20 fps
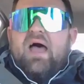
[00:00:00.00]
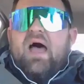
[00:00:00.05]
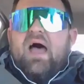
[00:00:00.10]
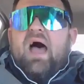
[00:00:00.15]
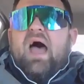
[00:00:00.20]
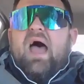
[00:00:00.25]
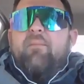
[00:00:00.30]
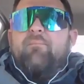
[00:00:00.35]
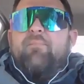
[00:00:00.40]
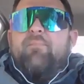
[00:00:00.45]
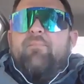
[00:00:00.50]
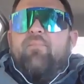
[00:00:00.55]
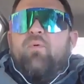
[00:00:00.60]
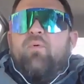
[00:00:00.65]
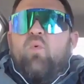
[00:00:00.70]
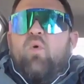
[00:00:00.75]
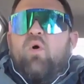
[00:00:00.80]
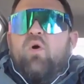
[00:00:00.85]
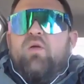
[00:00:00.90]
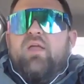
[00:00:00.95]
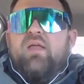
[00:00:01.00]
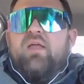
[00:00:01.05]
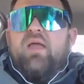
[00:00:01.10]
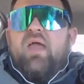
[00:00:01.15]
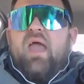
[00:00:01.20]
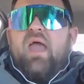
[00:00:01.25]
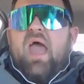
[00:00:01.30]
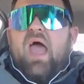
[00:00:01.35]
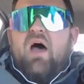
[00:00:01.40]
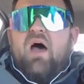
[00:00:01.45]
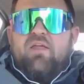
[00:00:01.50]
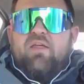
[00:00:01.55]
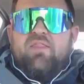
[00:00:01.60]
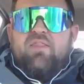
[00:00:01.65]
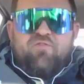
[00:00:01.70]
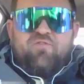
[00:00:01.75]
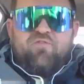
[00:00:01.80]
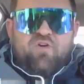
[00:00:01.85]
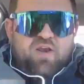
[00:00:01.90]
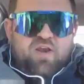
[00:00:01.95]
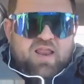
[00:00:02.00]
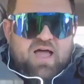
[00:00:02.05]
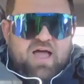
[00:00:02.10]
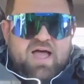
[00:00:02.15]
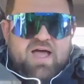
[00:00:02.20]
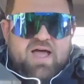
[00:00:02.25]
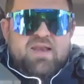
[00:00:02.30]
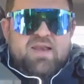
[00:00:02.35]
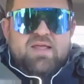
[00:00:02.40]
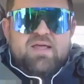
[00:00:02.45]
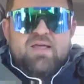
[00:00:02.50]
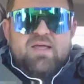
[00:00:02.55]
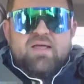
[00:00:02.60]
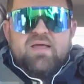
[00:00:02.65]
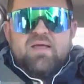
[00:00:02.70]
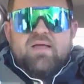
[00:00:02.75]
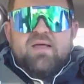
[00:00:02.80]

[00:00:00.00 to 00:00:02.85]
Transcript: I have people working out in the front line.